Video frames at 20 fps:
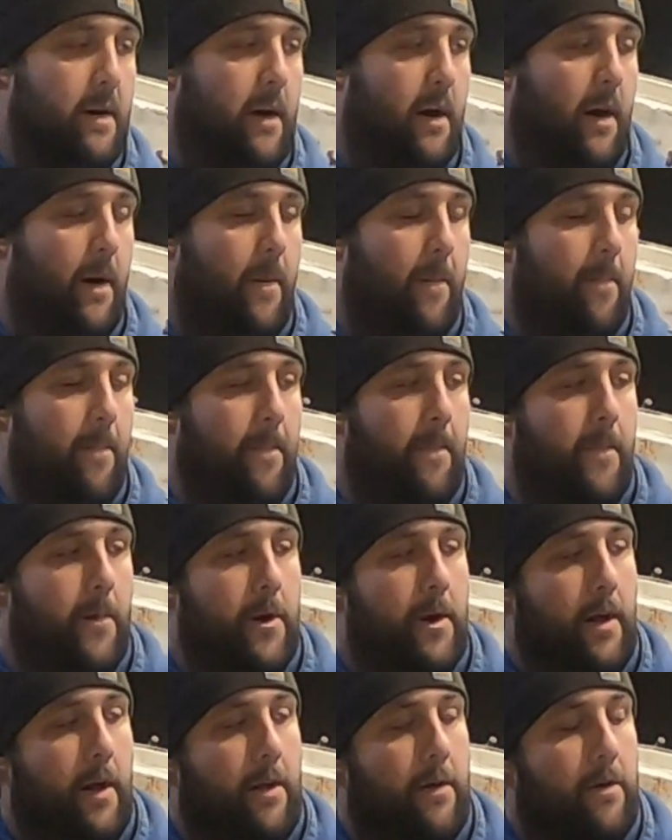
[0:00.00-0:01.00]

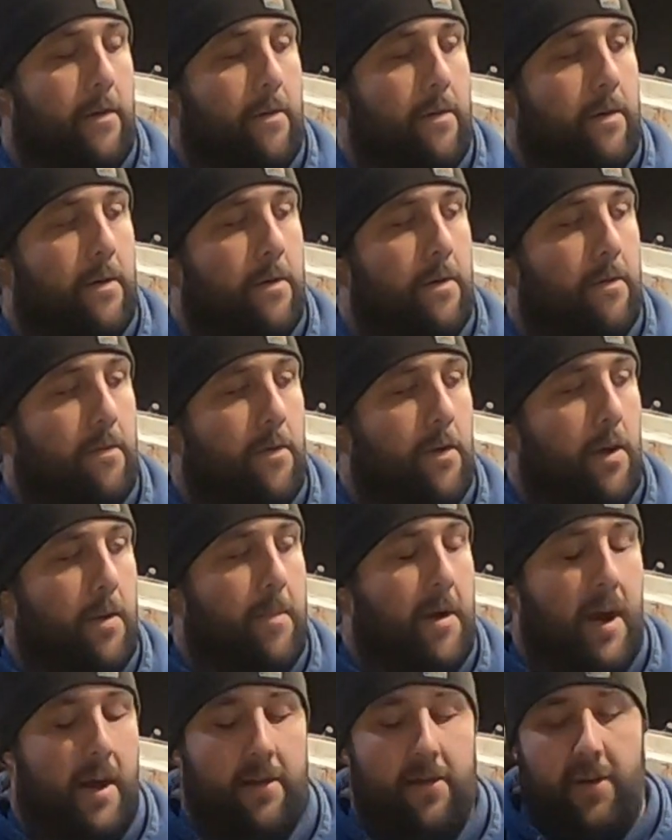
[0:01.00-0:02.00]
Another really
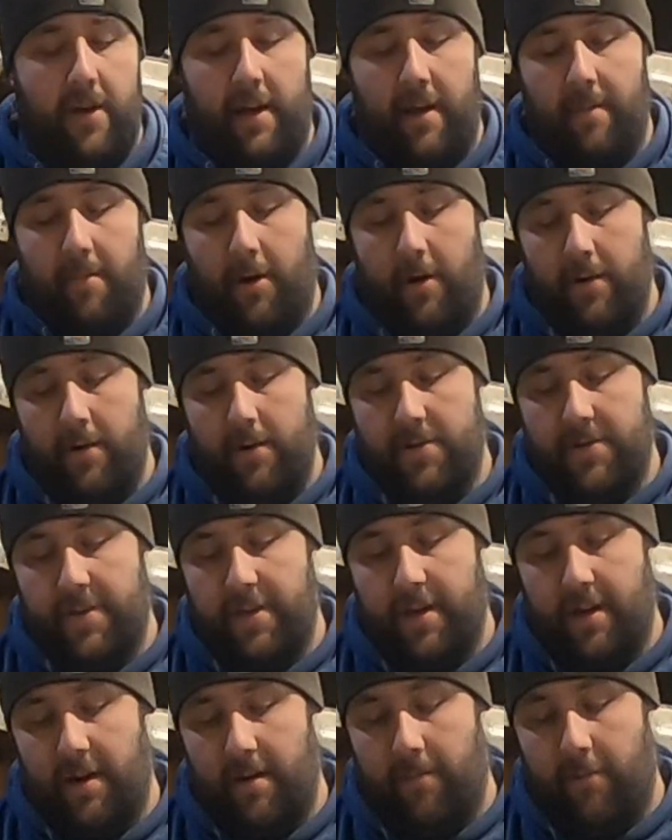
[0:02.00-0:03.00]
bad thing about
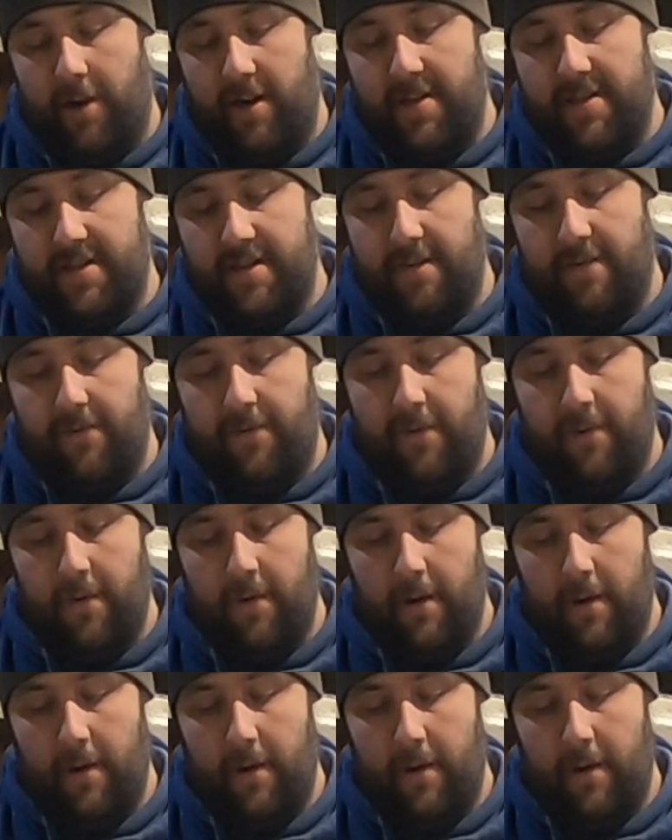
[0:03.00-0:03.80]
using an abrasive